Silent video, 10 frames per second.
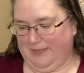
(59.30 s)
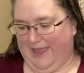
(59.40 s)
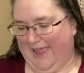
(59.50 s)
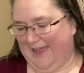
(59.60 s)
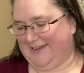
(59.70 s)

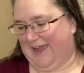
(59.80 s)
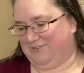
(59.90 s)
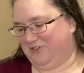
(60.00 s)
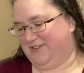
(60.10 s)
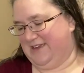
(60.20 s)
And
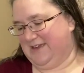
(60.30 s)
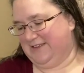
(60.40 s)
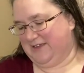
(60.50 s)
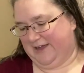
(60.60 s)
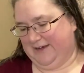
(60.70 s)
after seeing it
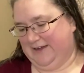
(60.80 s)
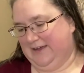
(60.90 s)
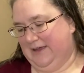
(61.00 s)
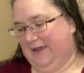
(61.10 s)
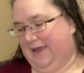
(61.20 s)
done,
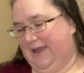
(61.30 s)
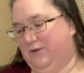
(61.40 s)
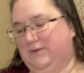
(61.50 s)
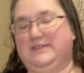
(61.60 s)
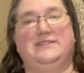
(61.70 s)
it
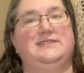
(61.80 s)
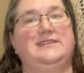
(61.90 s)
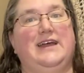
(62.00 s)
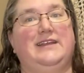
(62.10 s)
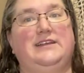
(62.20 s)
was
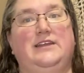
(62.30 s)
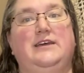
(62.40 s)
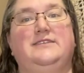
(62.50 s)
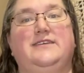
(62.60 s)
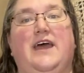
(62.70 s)
decided
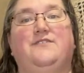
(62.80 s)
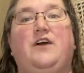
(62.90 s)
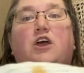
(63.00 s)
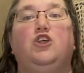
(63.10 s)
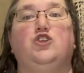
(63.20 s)
to have
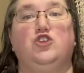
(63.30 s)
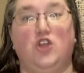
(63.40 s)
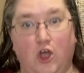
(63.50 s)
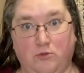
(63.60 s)
no